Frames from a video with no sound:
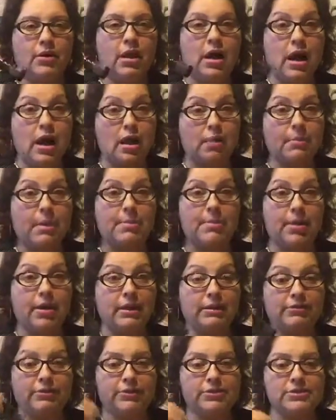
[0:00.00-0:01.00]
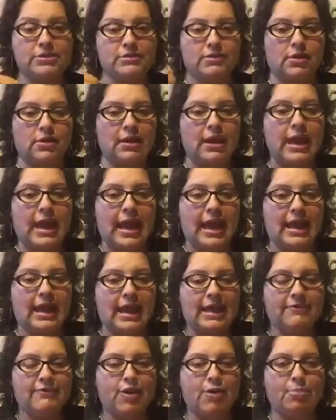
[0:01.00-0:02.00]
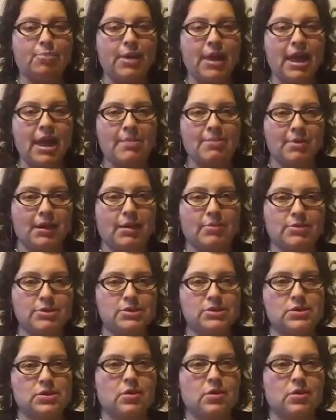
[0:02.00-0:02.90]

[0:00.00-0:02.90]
on my body first of all, and I felt pain, but I was